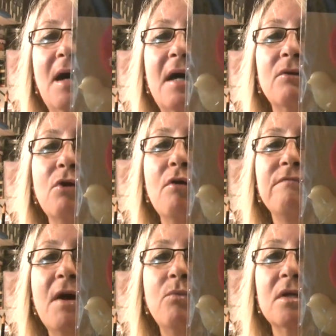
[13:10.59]
I don't know
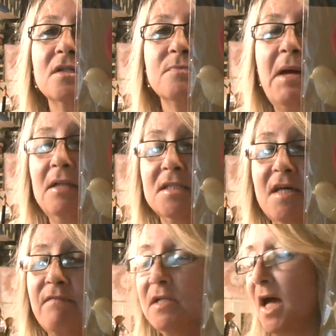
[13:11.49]
if I would have spent
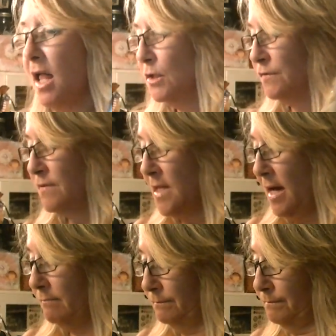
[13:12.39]
$7 for that.